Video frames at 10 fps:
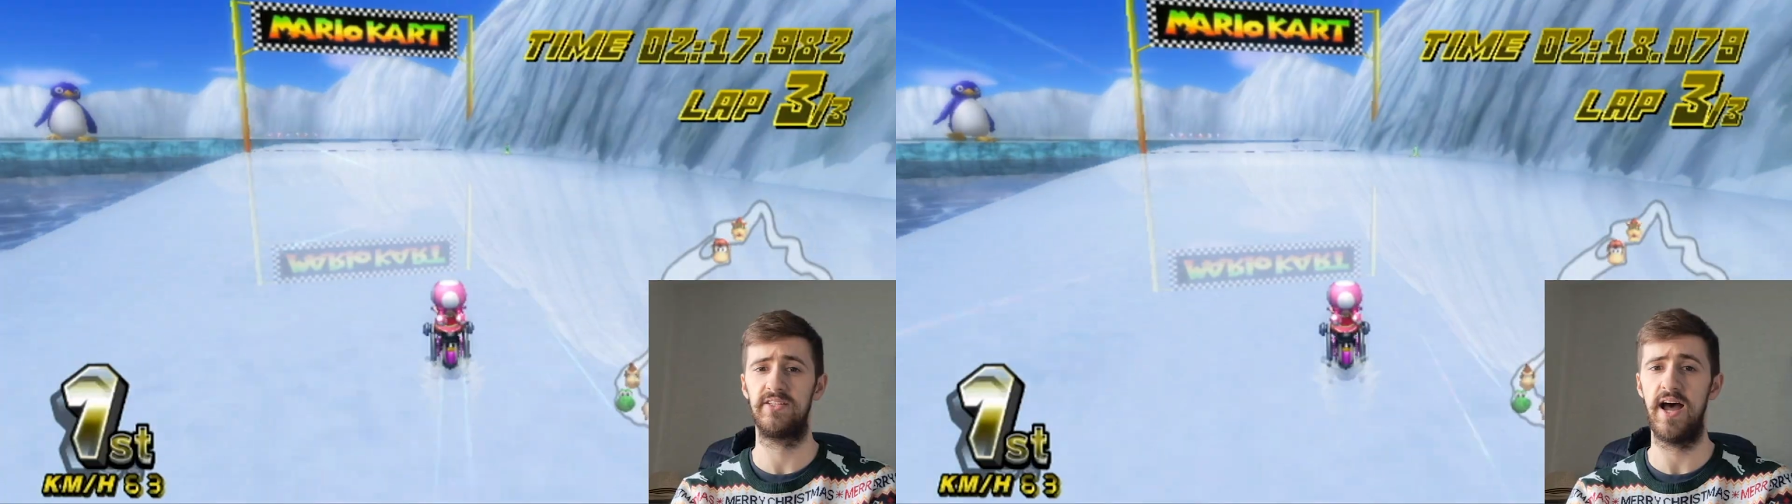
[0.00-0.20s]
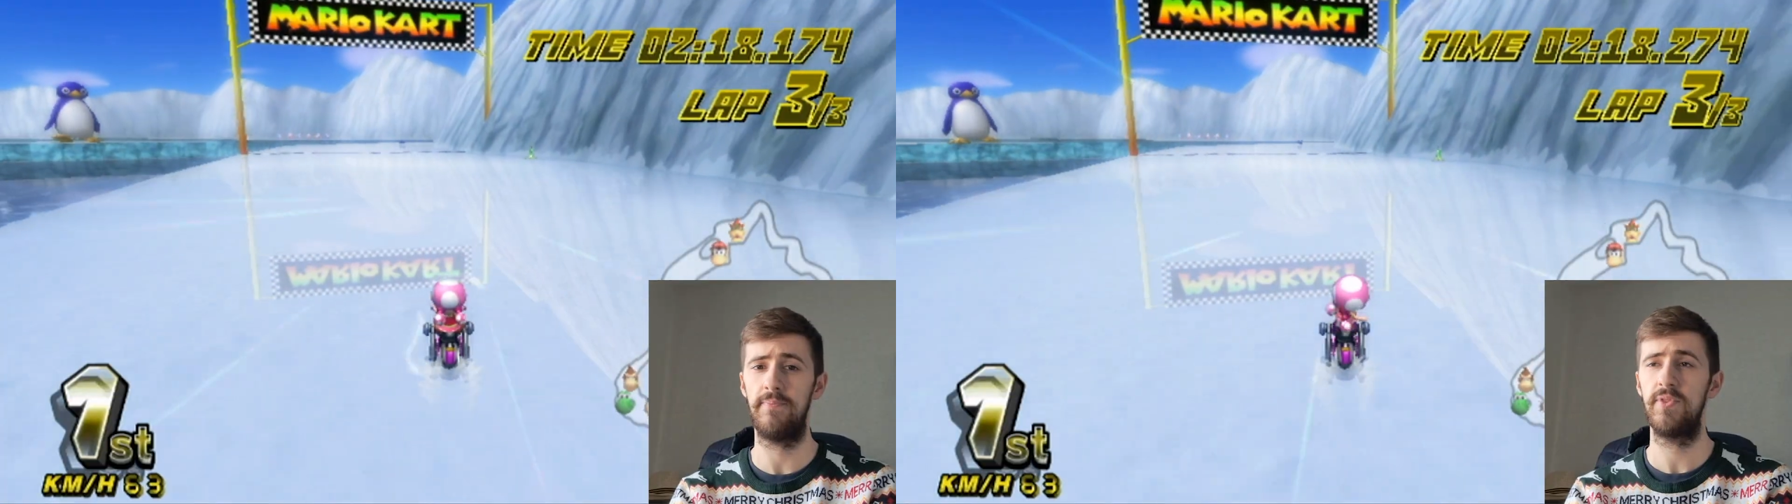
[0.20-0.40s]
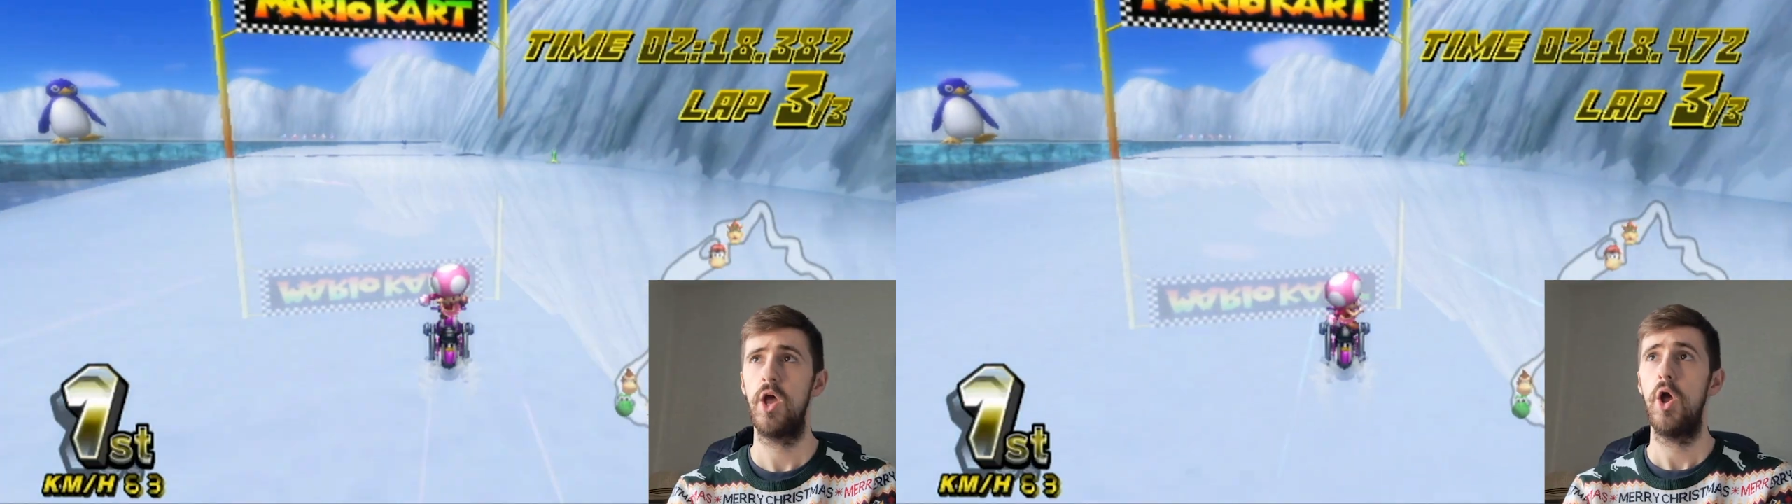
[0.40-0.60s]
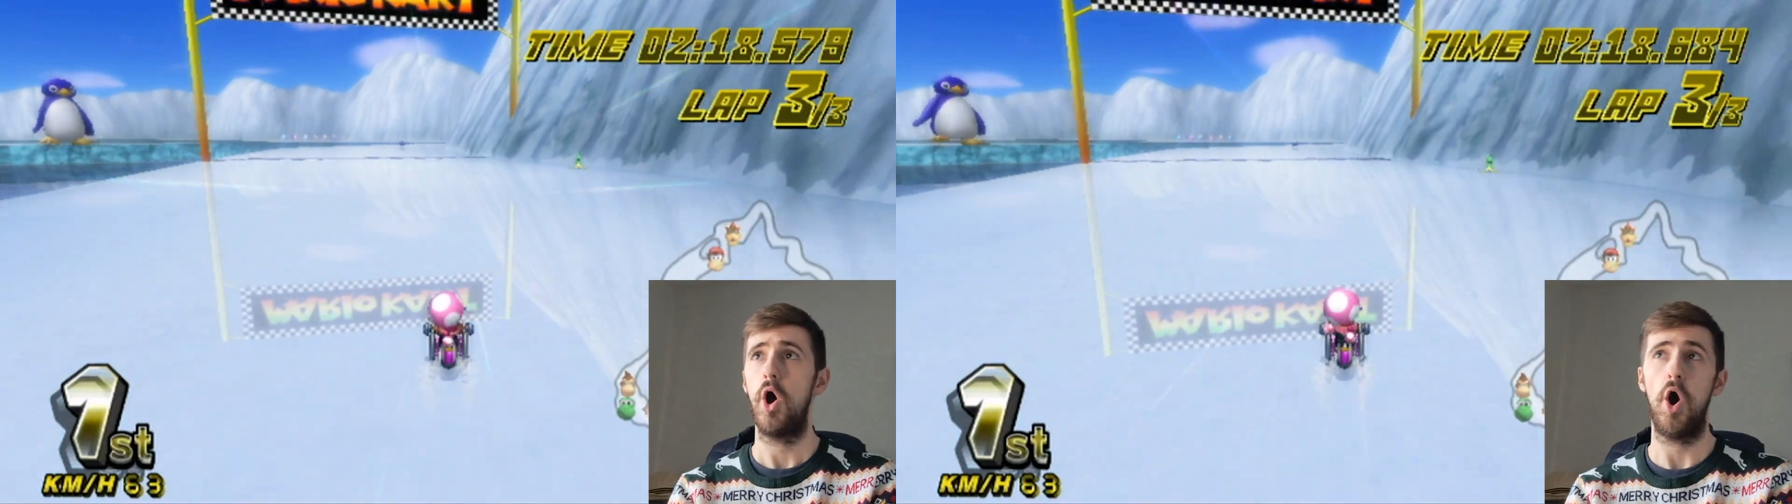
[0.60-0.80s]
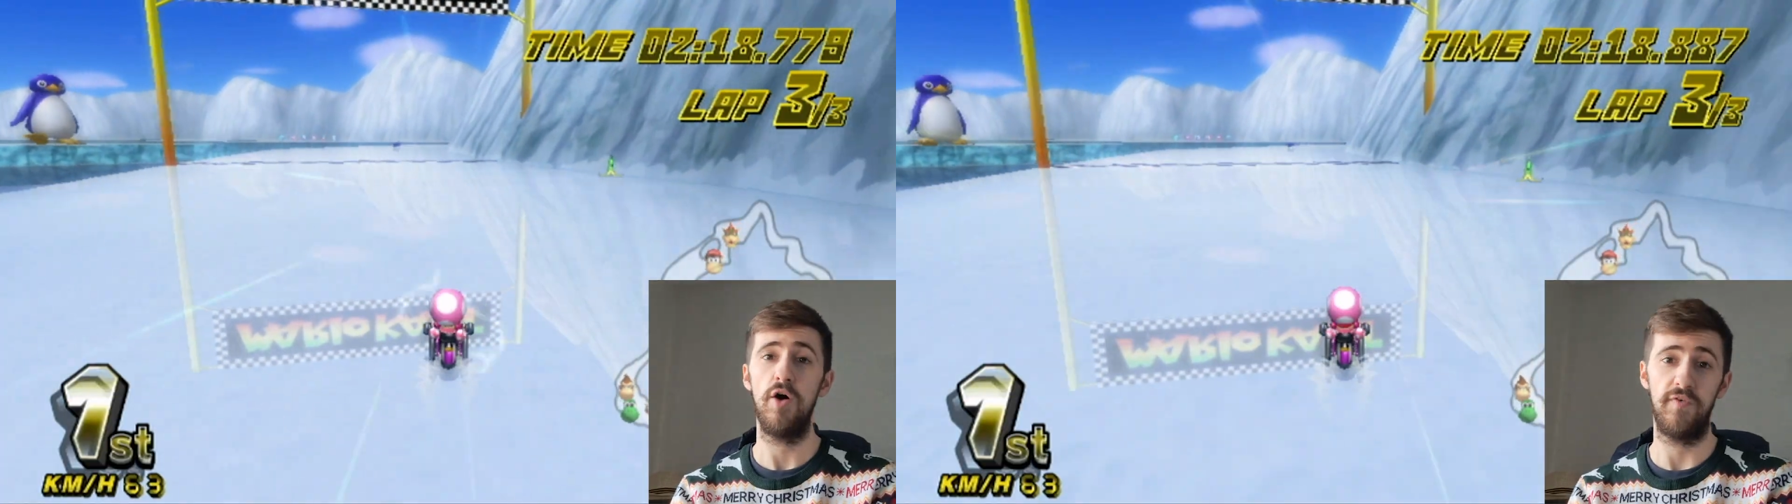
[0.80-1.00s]
stat
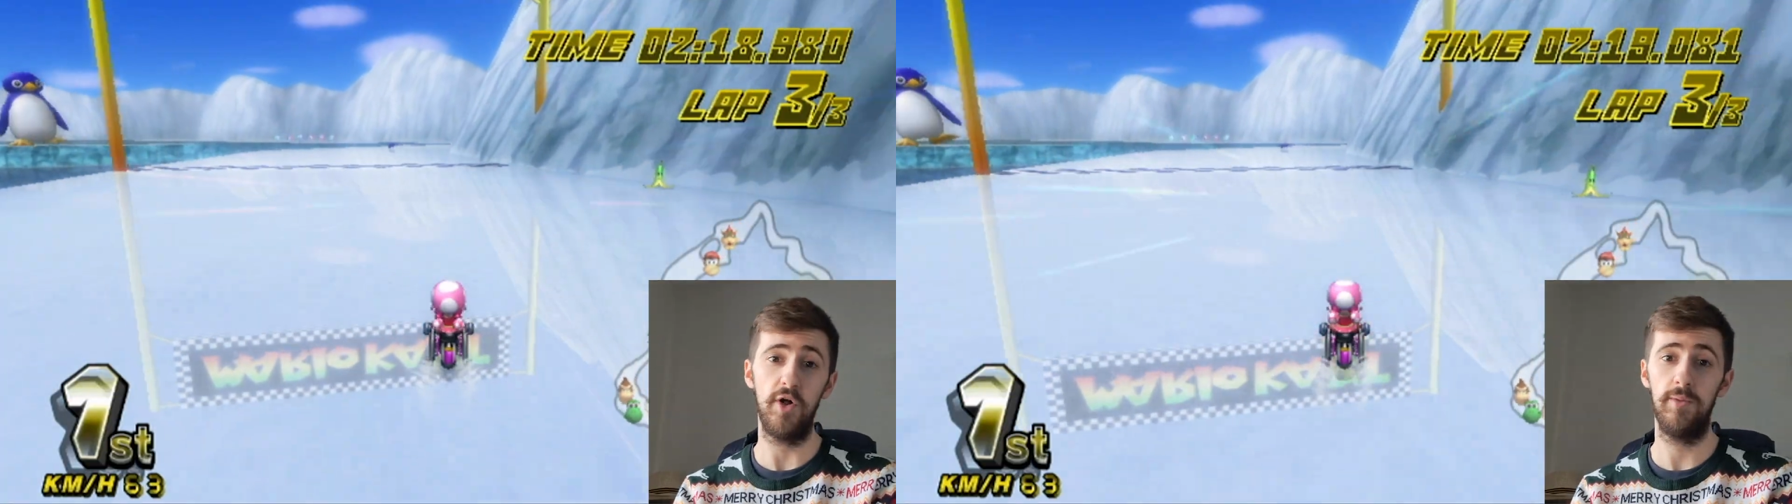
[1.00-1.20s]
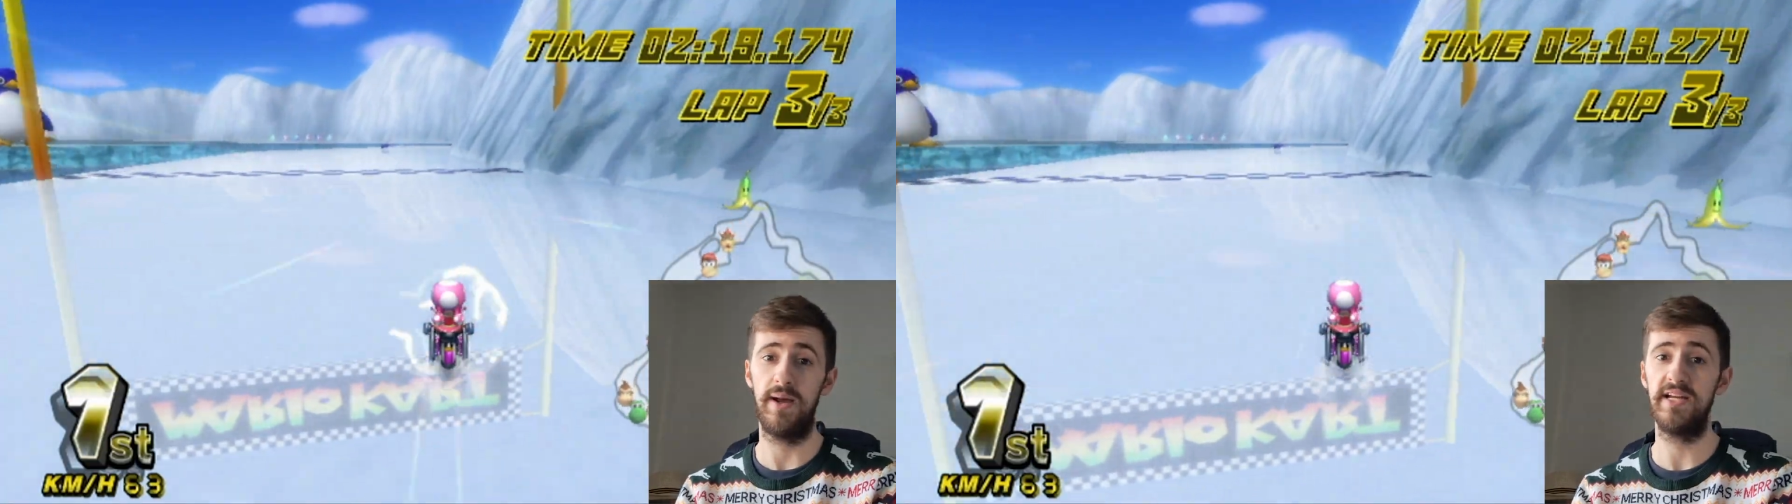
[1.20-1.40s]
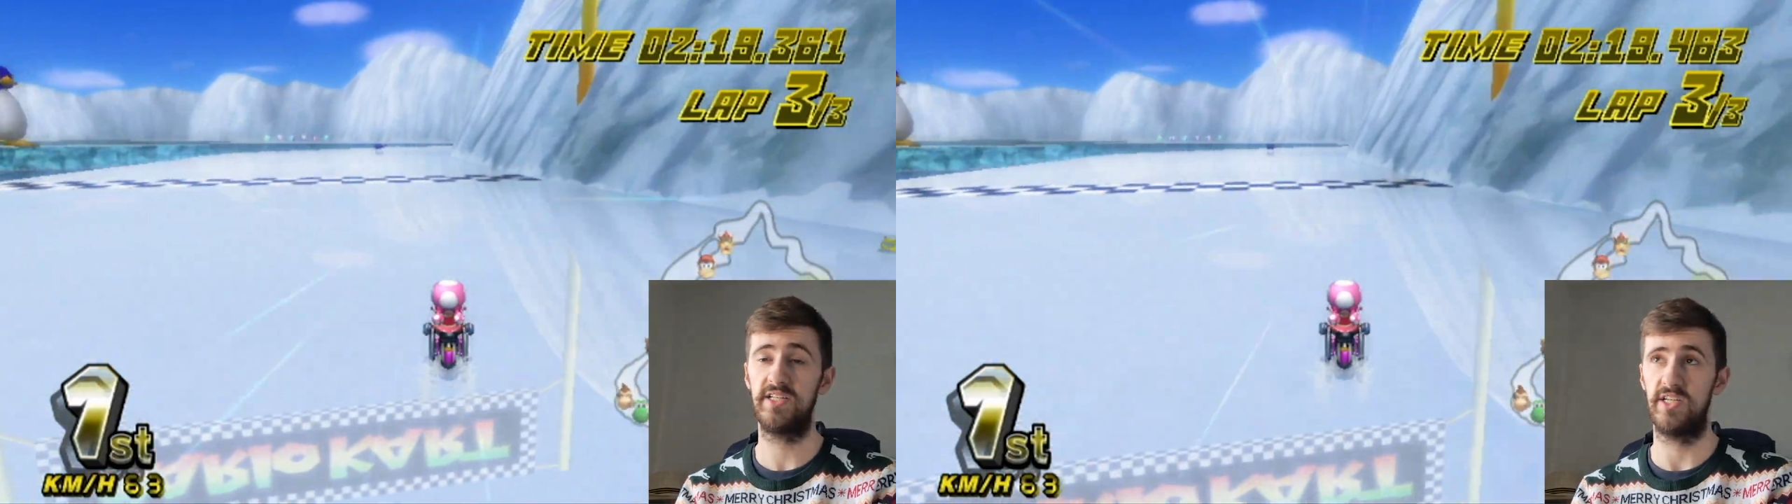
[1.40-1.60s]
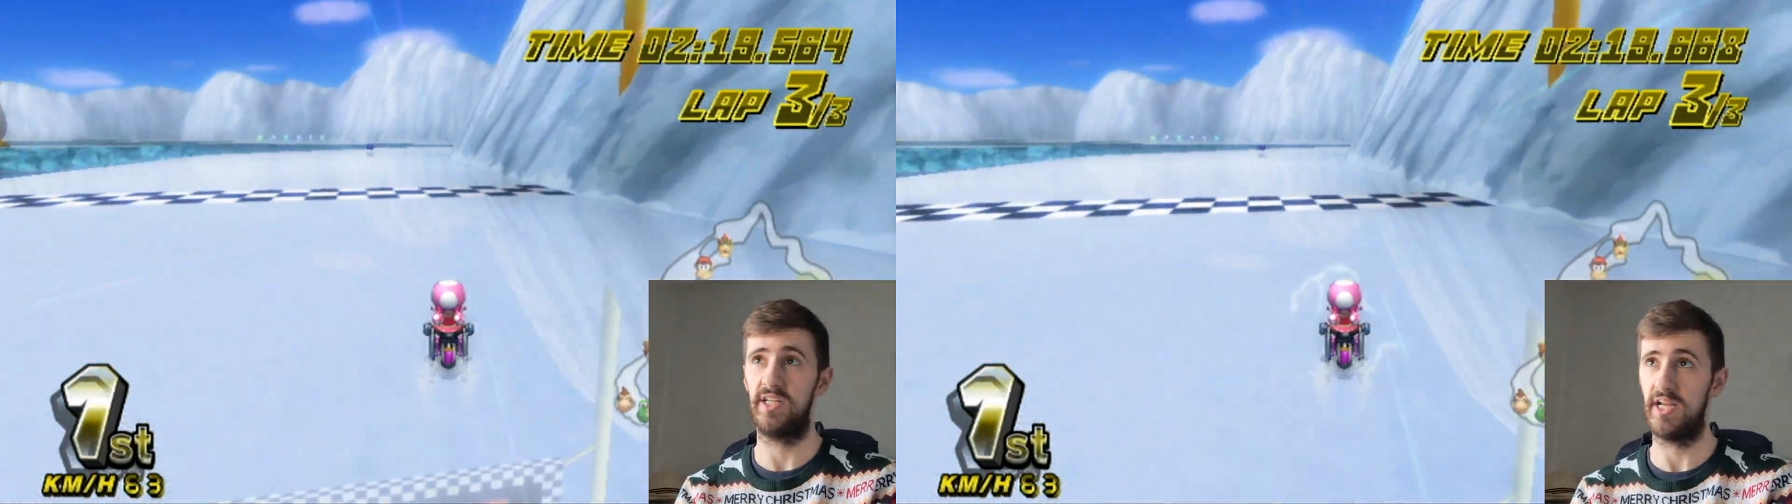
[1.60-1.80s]
of all bikes in the